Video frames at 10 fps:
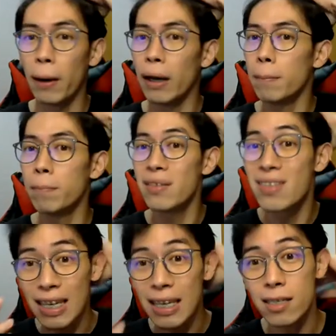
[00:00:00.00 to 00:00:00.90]
but
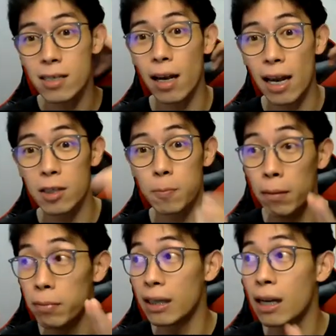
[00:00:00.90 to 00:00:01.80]
since
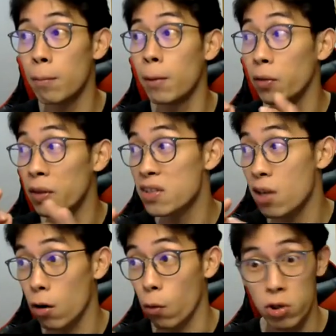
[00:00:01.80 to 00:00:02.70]
SPM didn't come out this
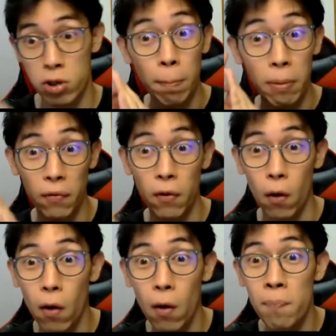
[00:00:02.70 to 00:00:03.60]
kind of question
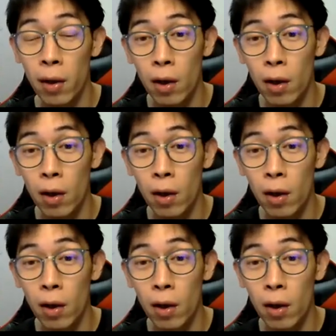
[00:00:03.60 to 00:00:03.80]
before,